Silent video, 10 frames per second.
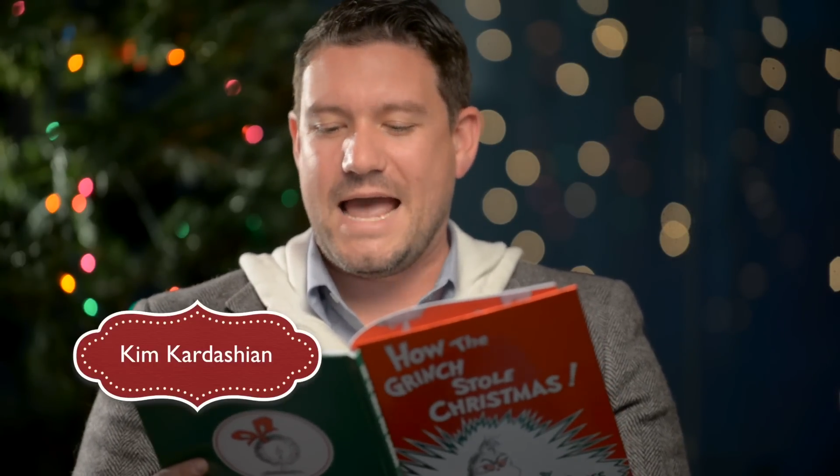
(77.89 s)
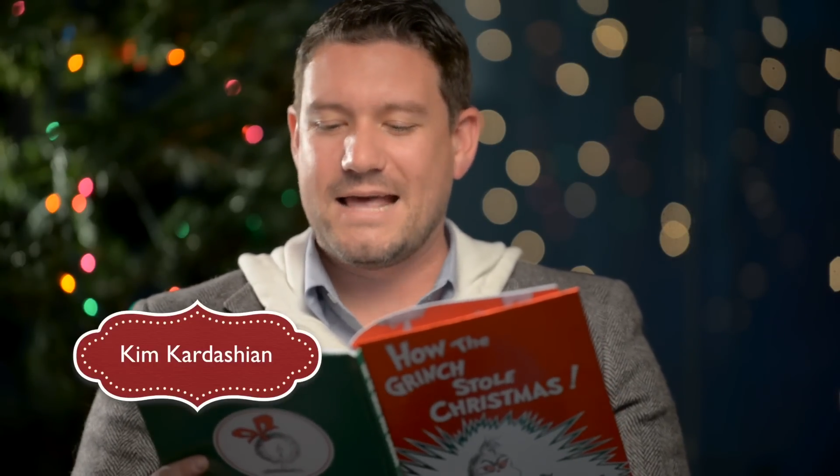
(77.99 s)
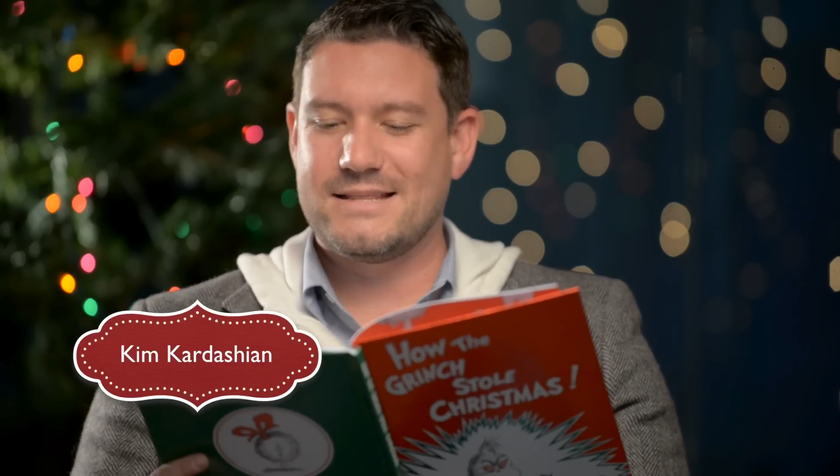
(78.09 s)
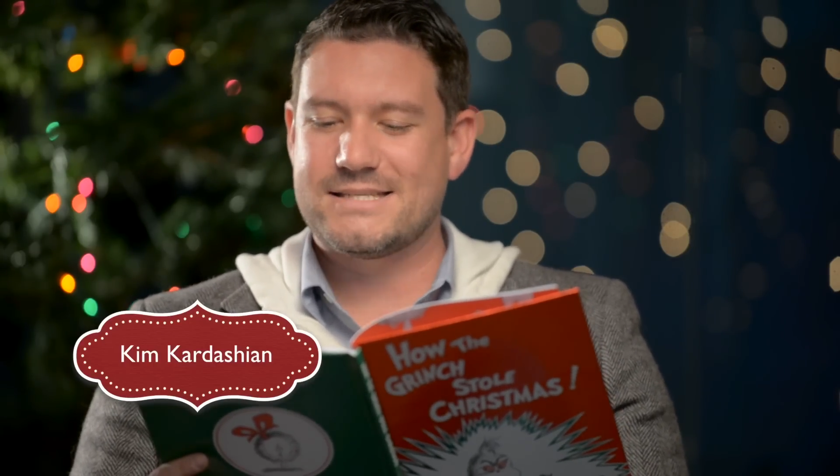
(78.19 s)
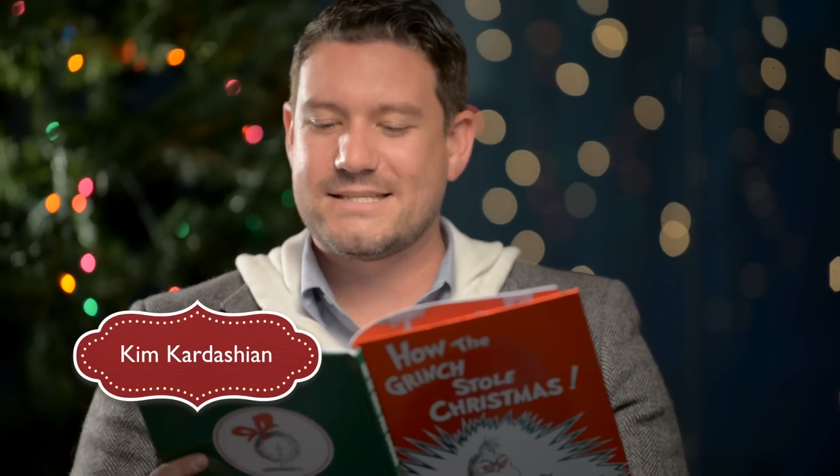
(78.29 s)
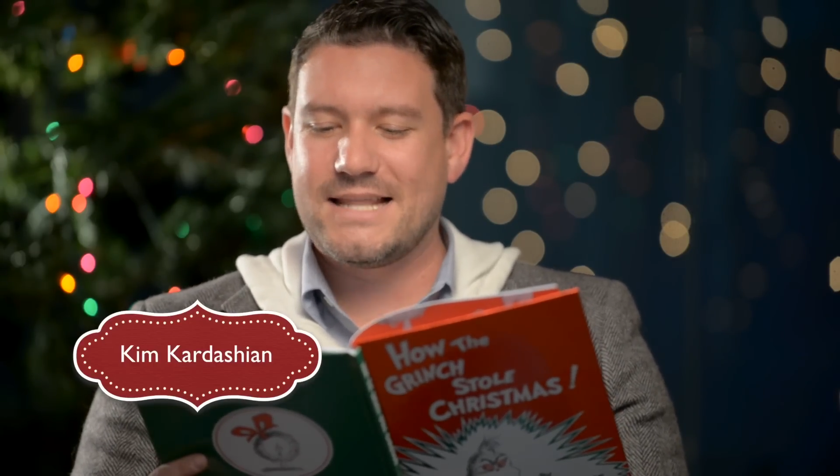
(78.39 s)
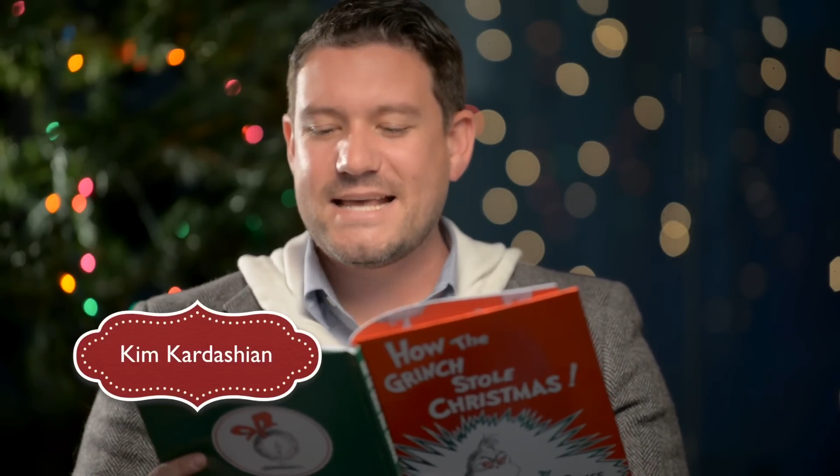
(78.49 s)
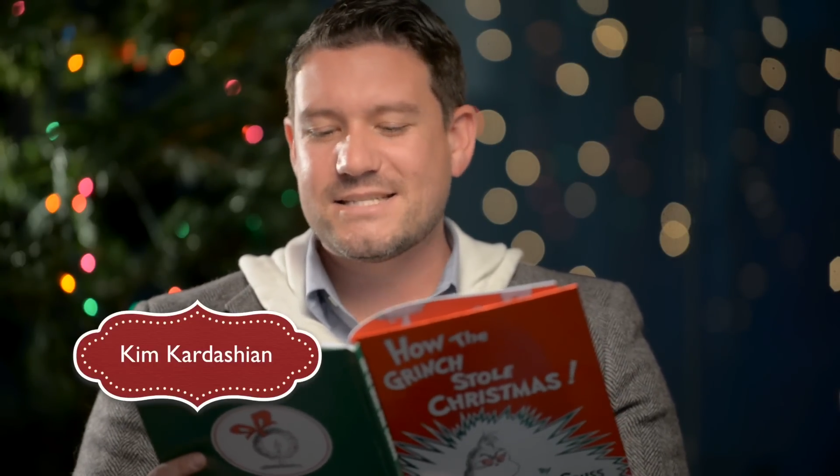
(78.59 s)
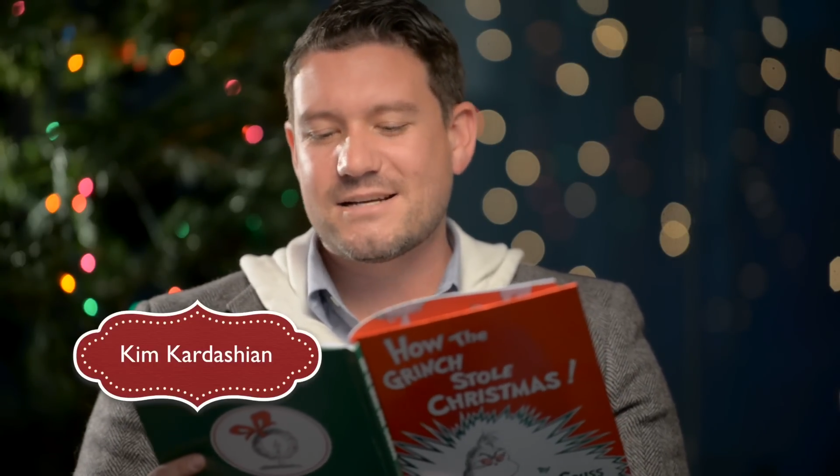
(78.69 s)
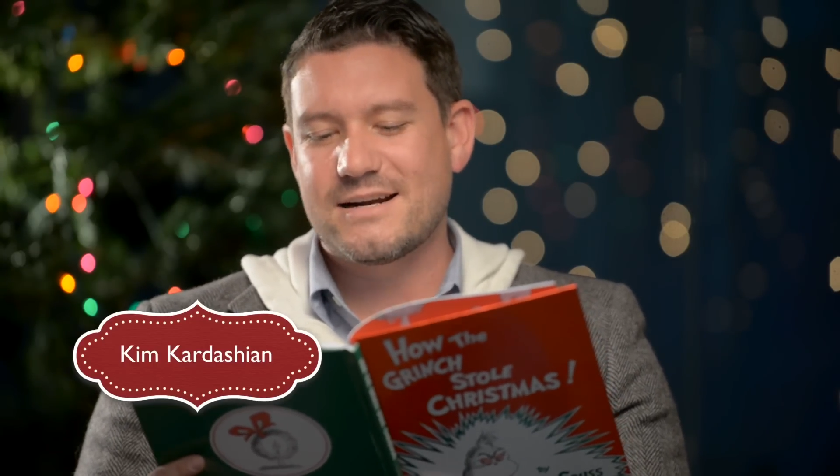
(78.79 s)
And the
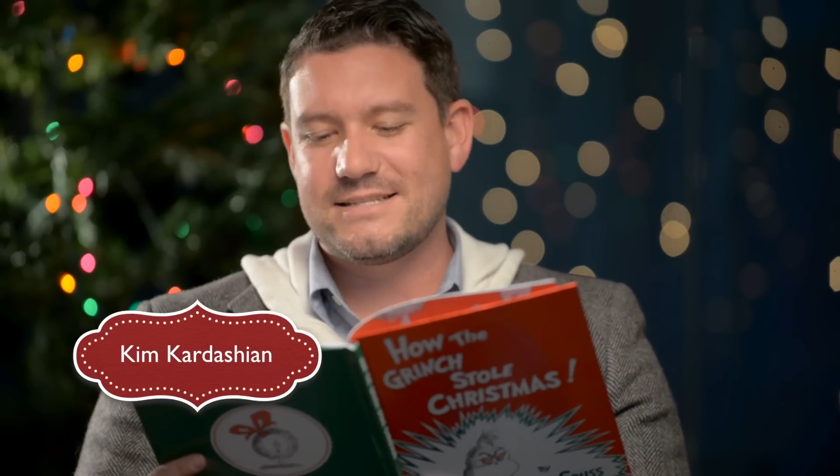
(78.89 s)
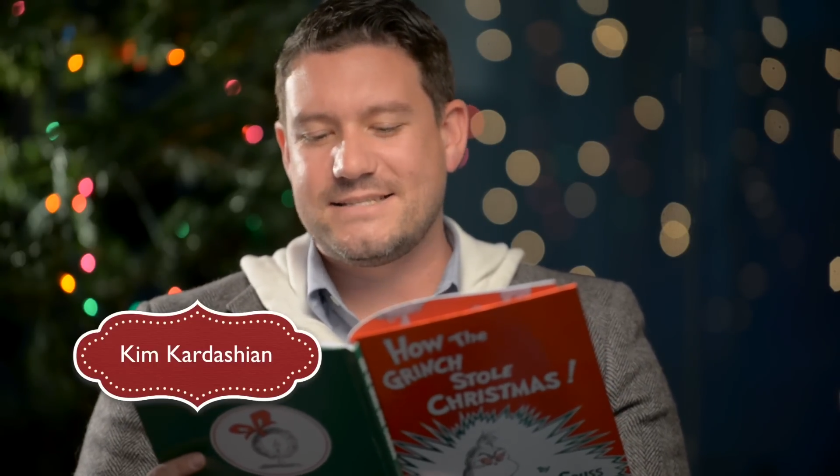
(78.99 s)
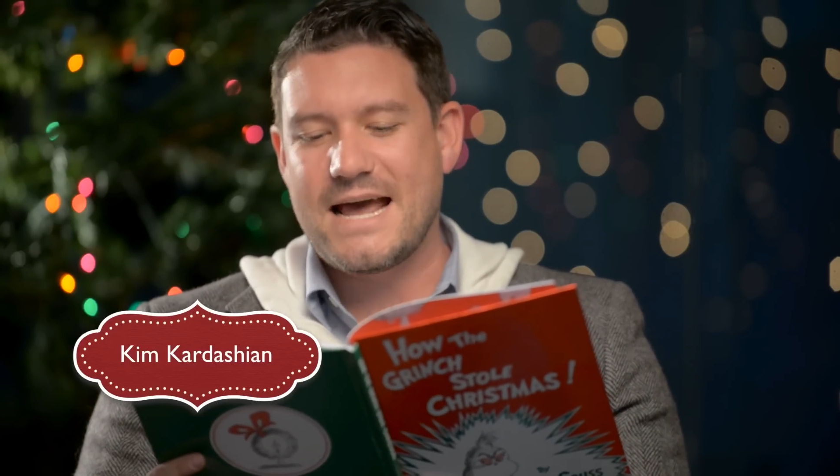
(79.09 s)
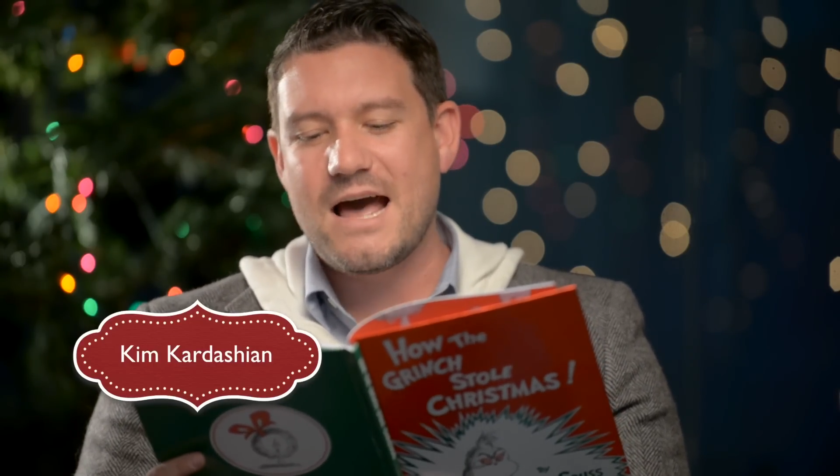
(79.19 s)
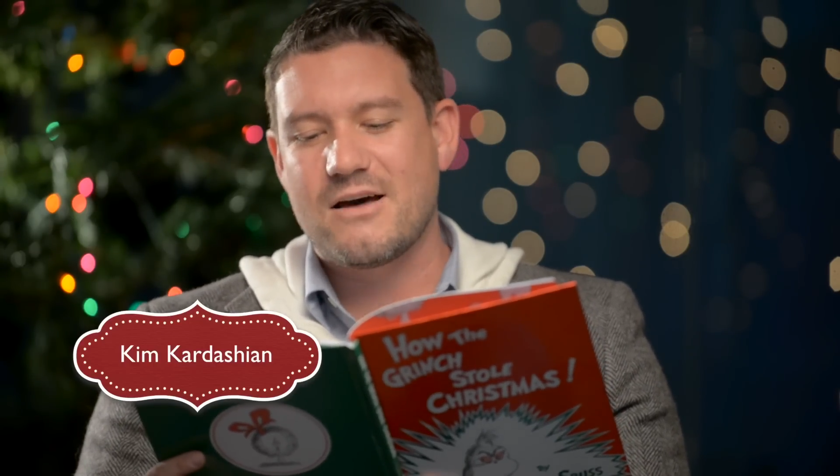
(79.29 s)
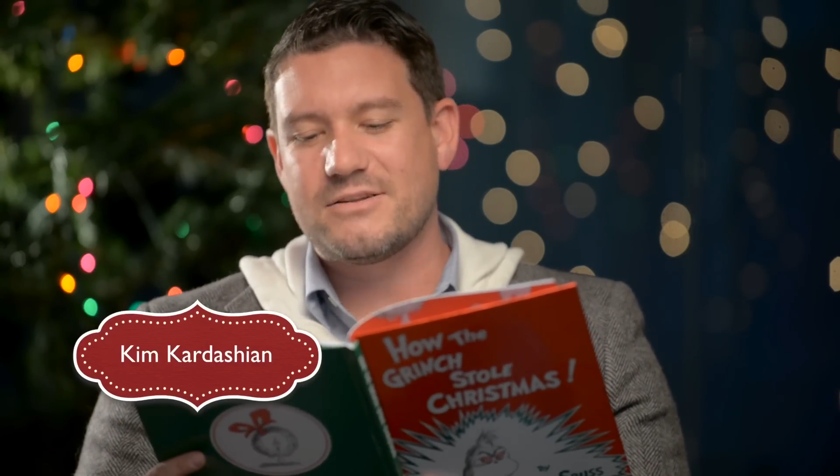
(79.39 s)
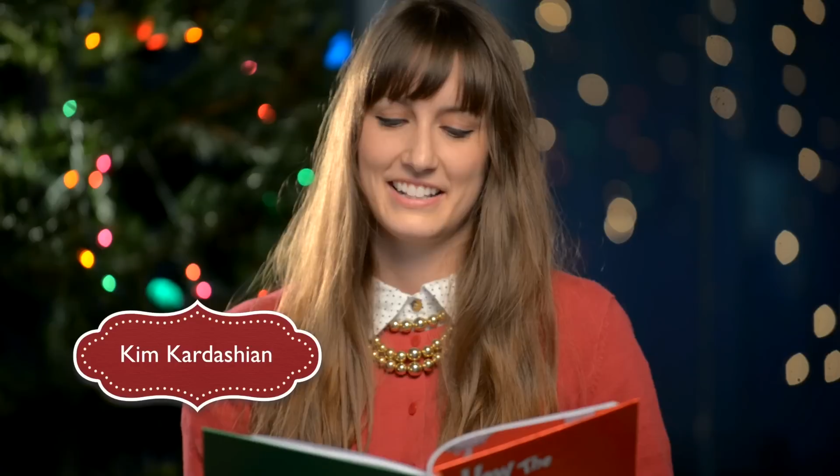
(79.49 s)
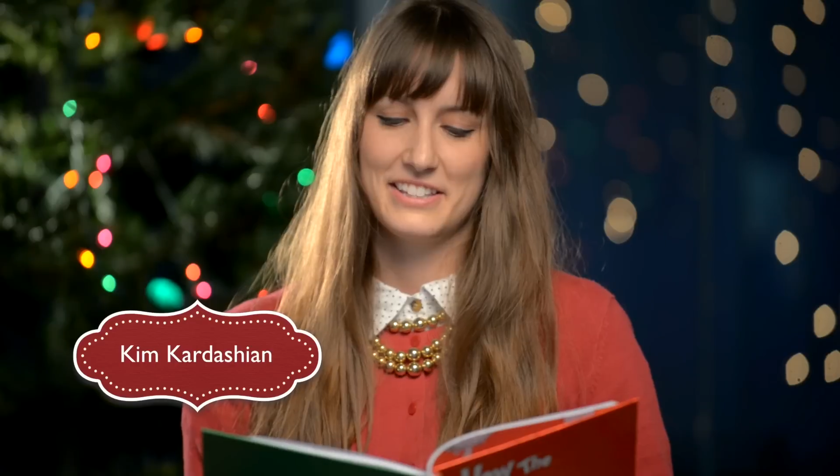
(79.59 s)
sleigh started down